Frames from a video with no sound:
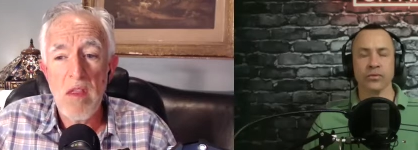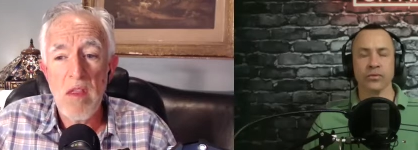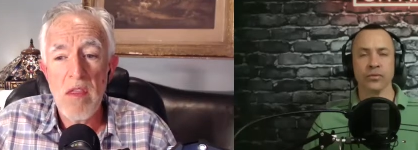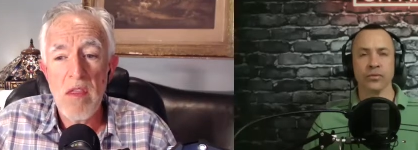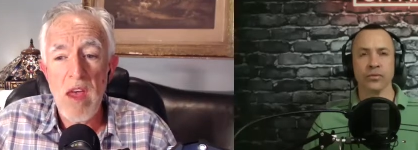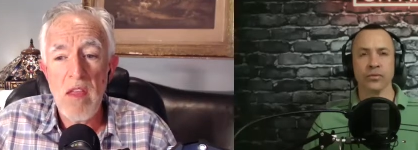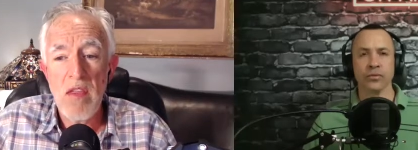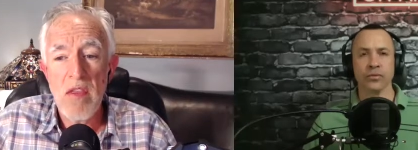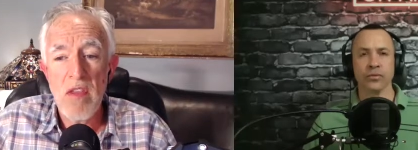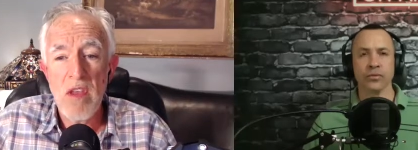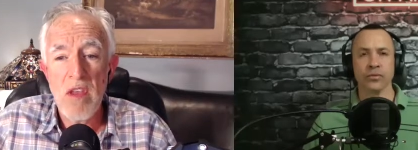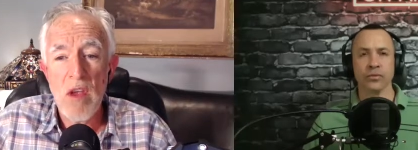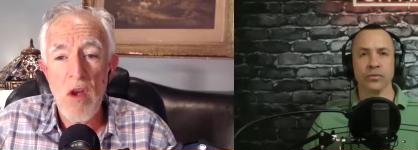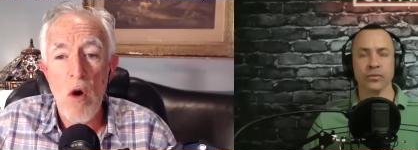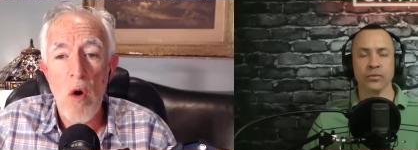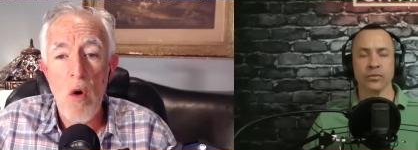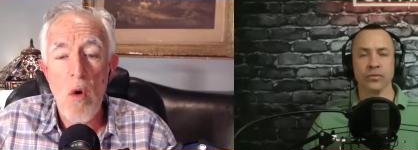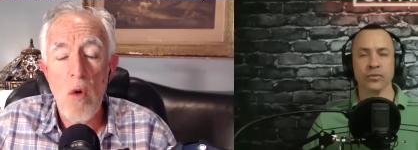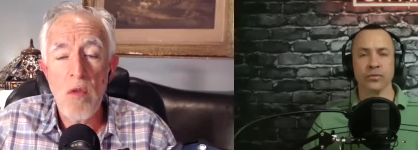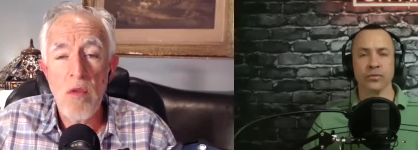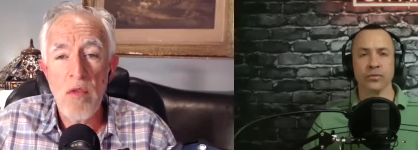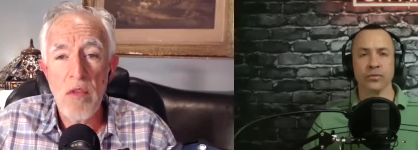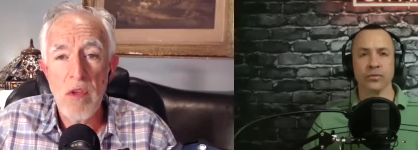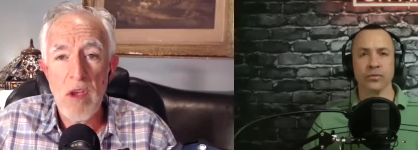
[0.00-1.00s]
Speaker 1: than the
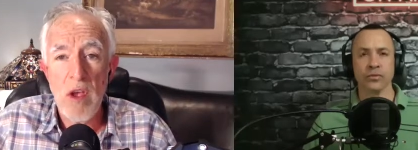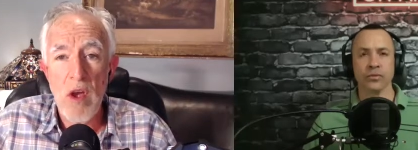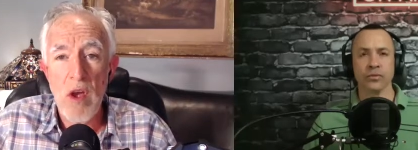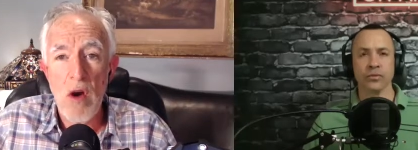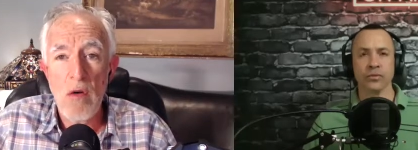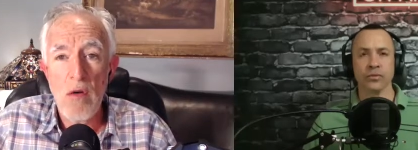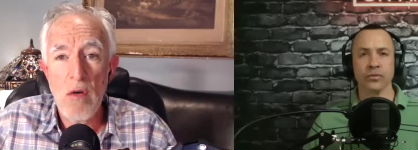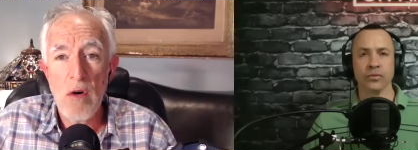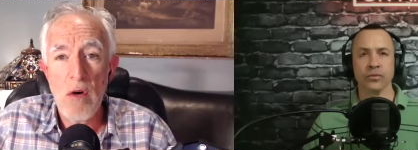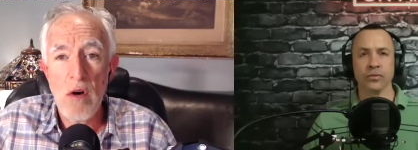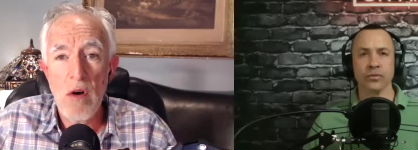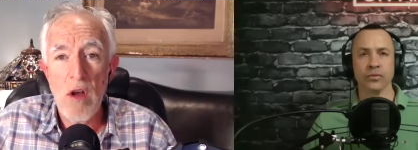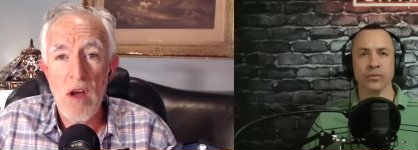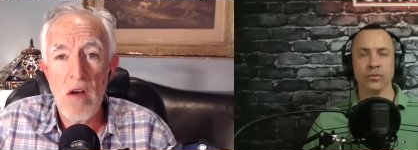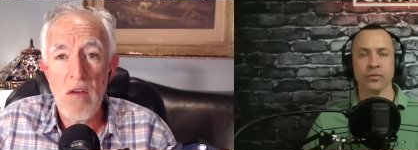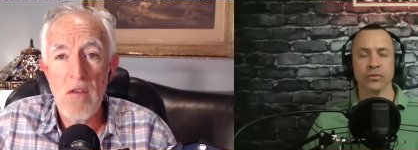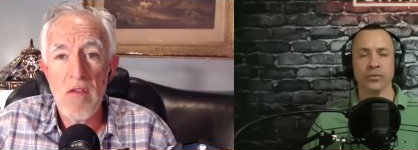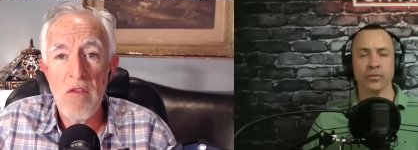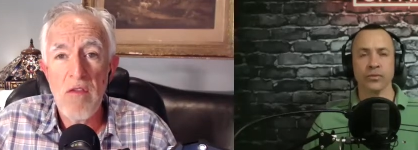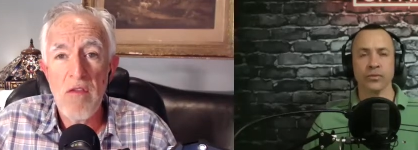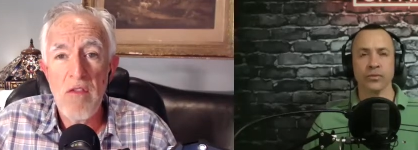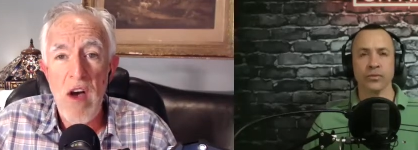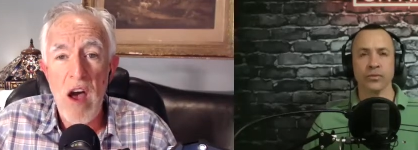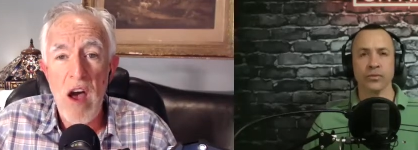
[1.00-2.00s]
only owner of
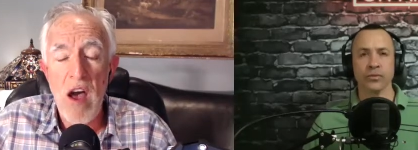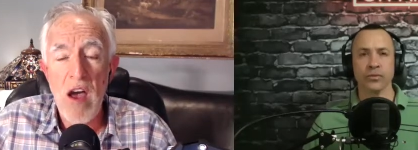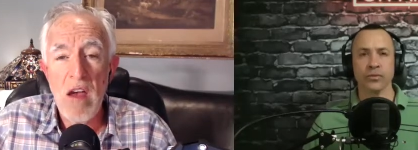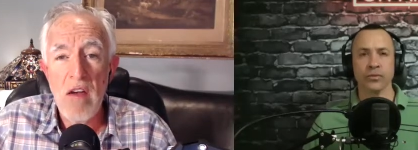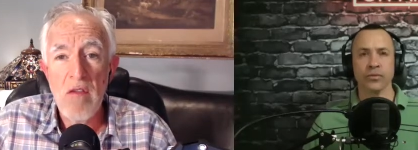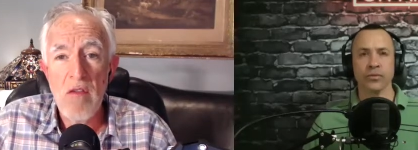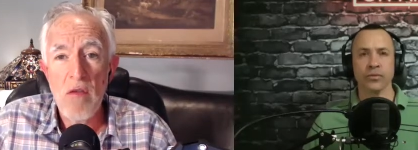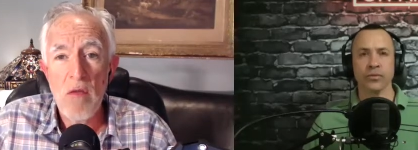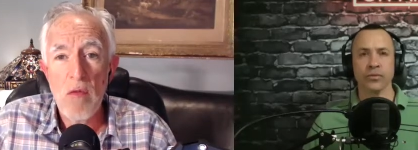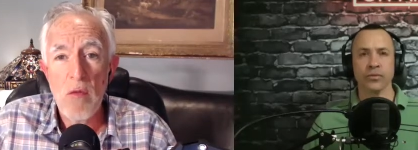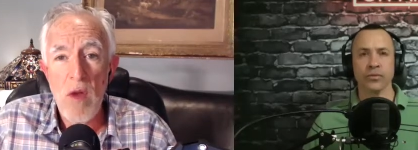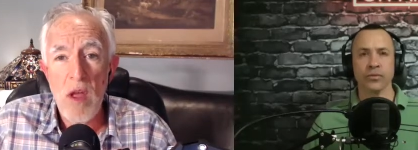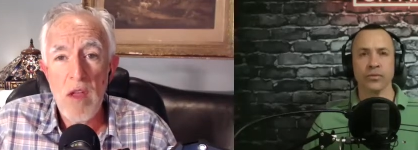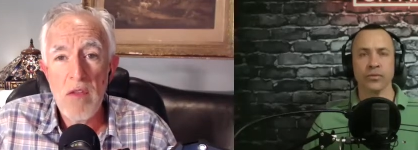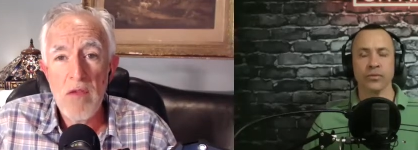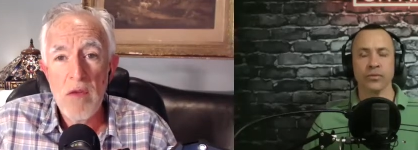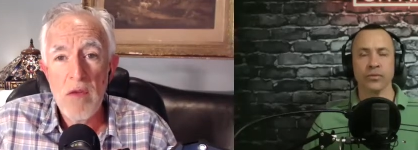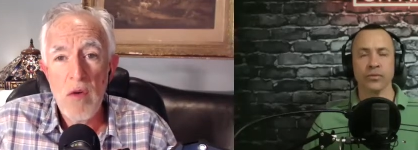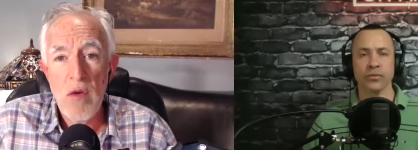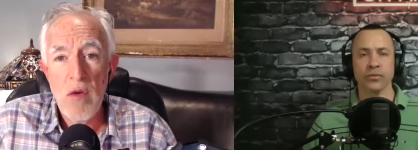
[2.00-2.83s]
five rental